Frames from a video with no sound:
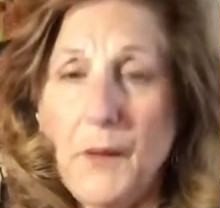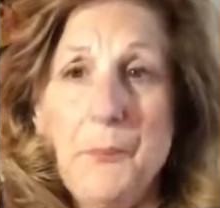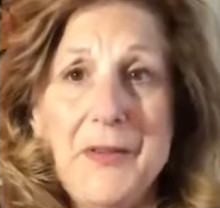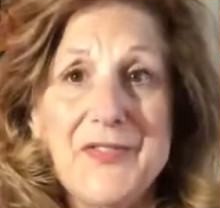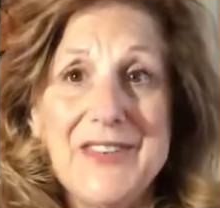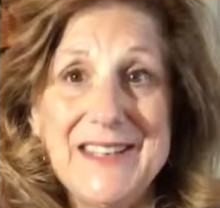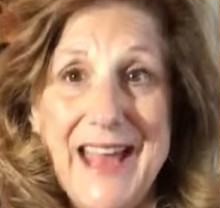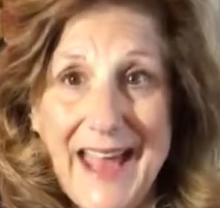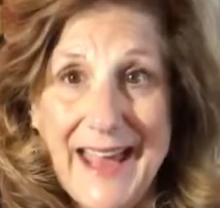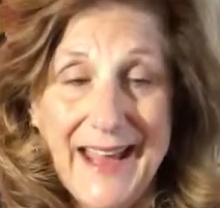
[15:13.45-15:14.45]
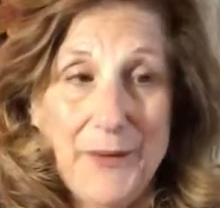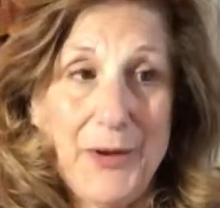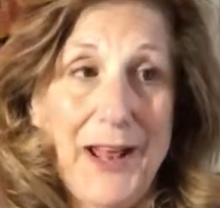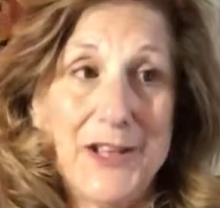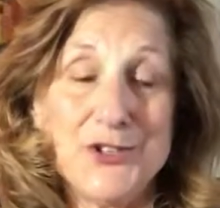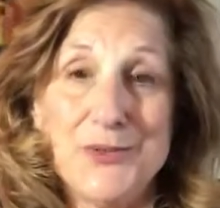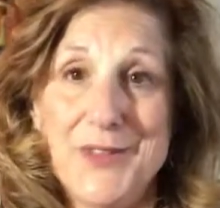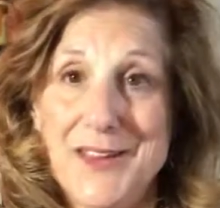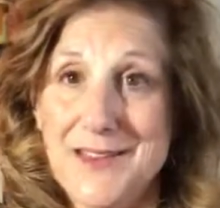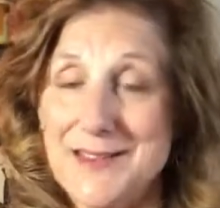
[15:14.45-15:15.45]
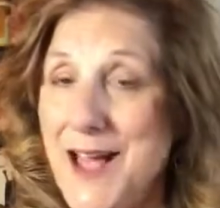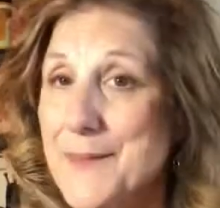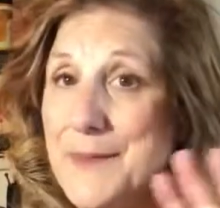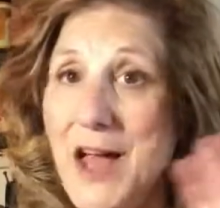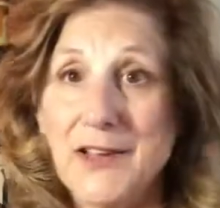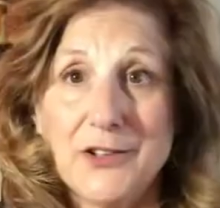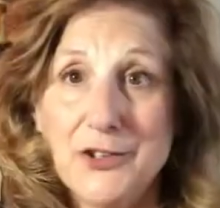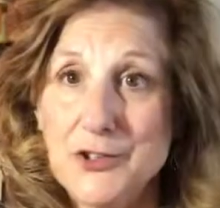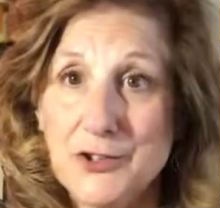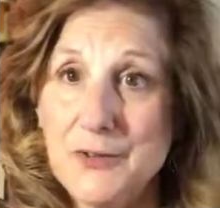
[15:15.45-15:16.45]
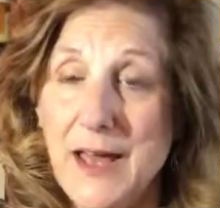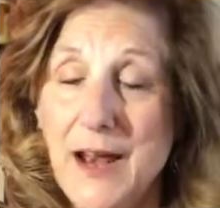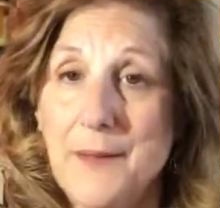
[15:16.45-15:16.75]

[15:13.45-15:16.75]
But today, when I do this, I'm not going to do that.